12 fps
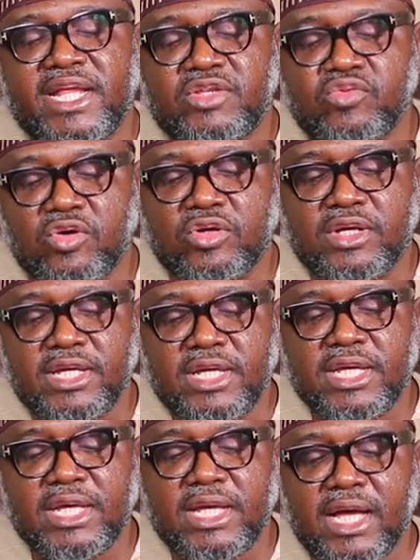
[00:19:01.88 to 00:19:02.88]
network
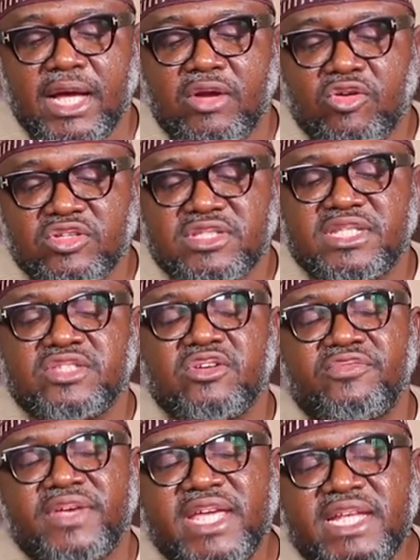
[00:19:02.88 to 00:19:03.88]
consists
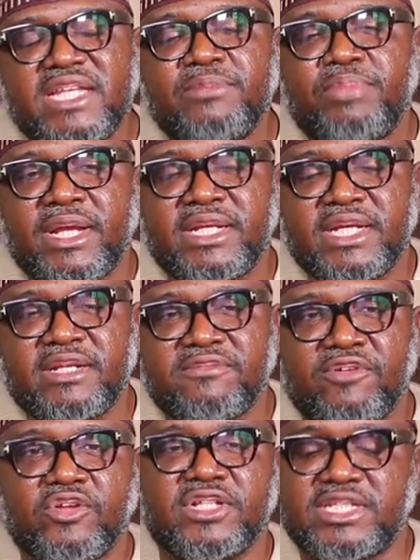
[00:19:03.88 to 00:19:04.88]
of independent
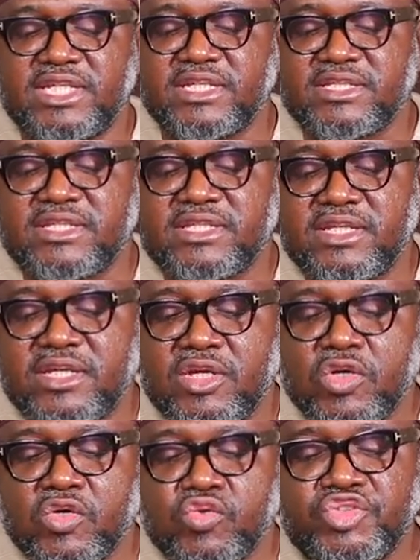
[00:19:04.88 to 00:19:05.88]
volunteers
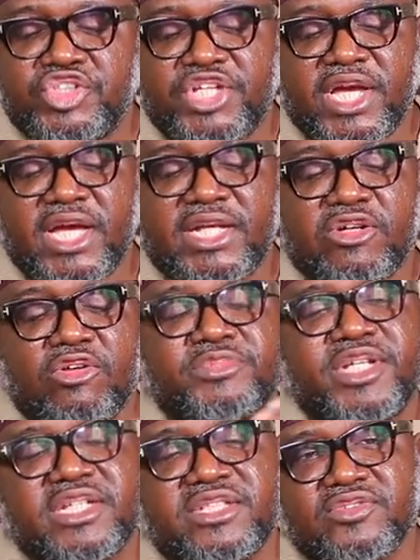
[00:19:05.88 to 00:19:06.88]
who share the
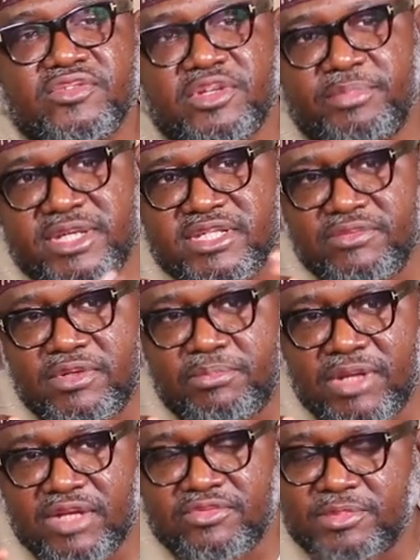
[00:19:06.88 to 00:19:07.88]
objectives of the PaySabil
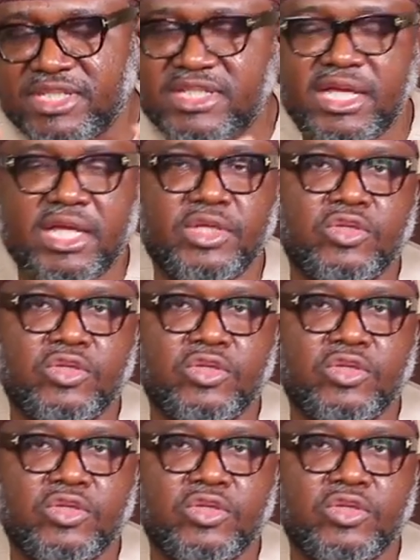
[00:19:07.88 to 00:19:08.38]
platform. These are